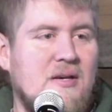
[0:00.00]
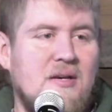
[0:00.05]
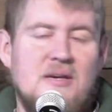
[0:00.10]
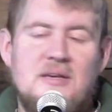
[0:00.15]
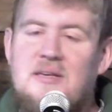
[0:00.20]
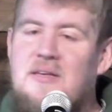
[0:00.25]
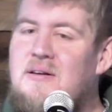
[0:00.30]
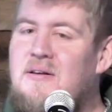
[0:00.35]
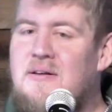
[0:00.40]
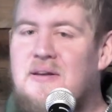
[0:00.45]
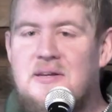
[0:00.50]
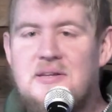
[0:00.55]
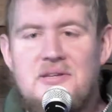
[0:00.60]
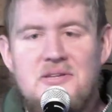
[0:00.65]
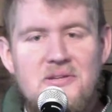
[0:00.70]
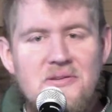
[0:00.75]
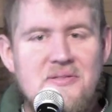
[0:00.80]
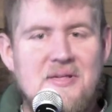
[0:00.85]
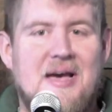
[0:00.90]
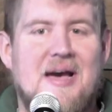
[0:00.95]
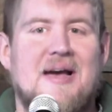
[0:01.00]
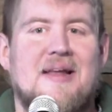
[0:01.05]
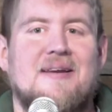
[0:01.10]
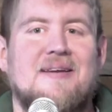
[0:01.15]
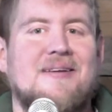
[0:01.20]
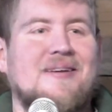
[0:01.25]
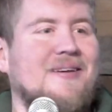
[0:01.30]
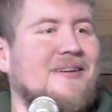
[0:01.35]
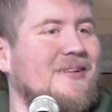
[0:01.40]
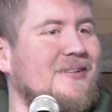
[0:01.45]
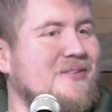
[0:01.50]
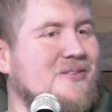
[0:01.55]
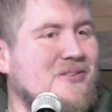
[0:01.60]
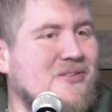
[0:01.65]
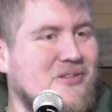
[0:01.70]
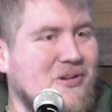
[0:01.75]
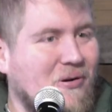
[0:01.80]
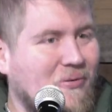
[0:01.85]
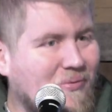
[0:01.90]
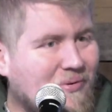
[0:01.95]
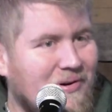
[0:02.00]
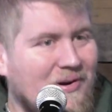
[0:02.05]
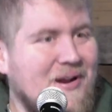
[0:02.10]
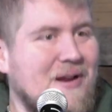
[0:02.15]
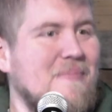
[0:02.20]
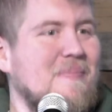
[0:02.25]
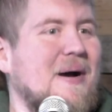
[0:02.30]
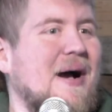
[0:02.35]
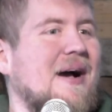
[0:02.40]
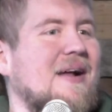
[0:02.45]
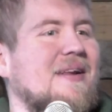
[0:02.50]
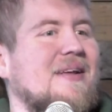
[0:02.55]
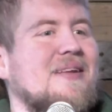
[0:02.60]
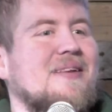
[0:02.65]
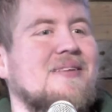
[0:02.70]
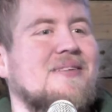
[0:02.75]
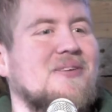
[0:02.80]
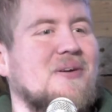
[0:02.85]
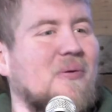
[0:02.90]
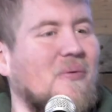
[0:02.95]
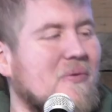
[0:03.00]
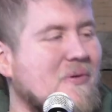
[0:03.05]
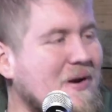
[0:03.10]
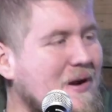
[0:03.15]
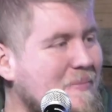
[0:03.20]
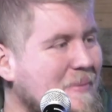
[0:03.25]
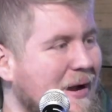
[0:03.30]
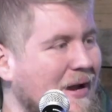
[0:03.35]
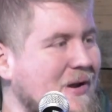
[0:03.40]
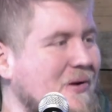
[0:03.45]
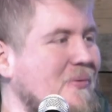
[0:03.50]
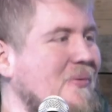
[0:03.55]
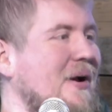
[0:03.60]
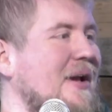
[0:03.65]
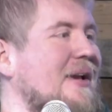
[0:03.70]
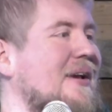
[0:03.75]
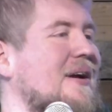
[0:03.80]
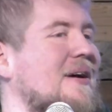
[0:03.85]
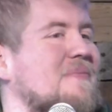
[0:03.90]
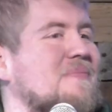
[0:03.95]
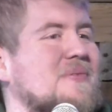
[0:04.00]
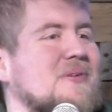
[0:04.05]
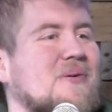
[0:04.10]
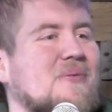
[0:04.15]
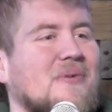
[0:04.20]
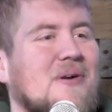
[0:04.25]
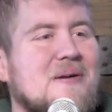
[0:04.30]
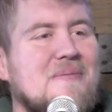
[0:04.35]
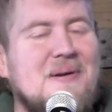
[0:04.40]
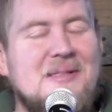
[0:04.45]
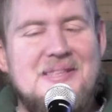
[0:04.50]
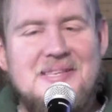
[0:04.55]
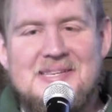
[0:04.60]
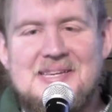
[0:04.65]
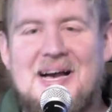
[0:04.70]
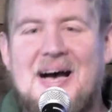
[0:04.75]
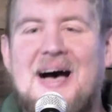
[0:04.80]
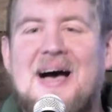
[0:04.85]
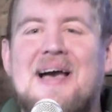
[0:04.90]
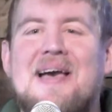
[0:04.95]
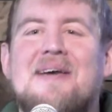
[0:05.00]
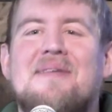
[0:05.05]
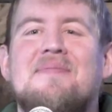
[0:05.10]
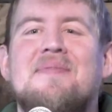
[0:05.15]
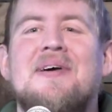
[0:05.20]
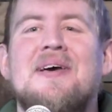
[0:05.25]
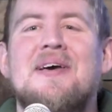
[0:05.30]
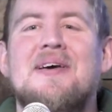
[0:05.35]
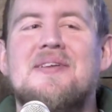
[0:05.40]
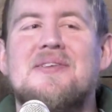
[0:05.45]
You don't need to do that. Don't worry about it. Don't worry about your wake up. Don't worry about the time.